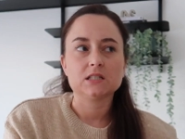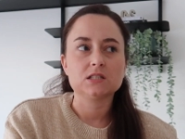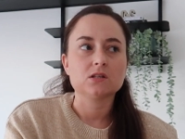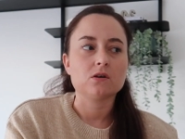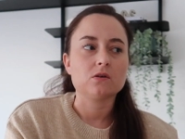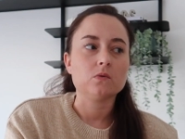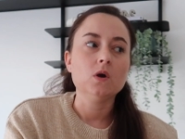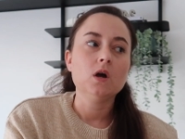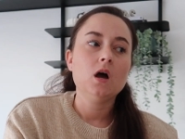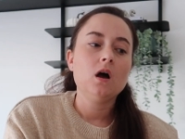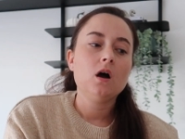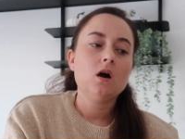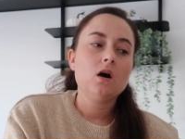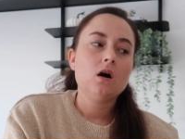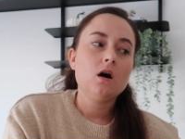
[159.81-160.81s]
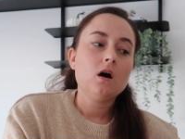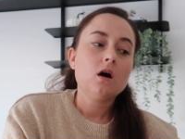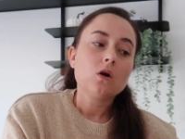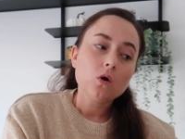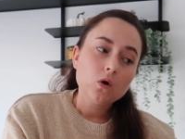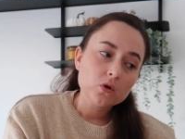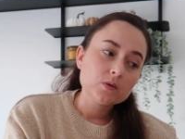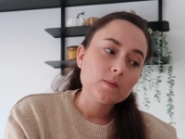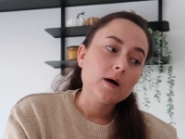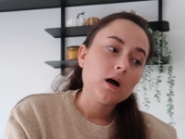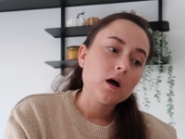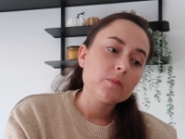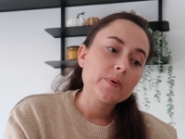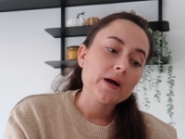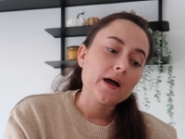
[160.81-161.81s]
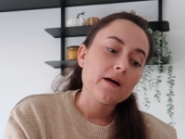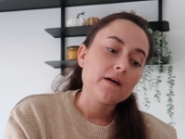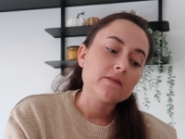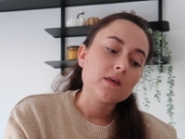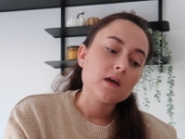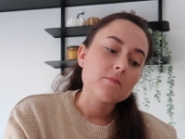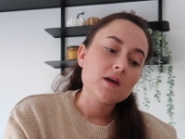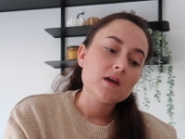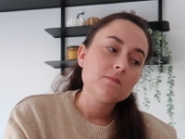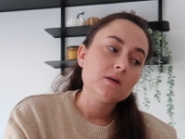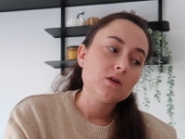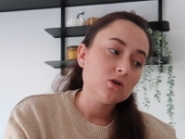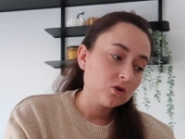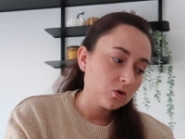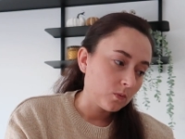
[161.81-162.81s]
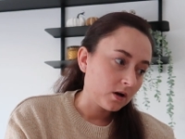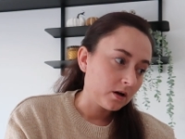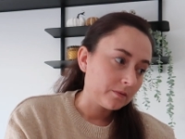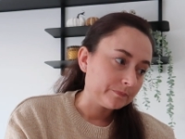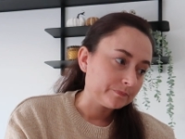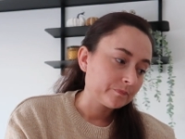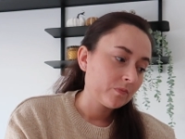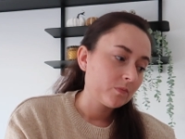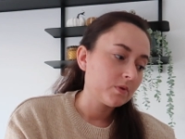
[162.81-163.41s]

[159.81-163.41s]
So called them up and they made me a new one,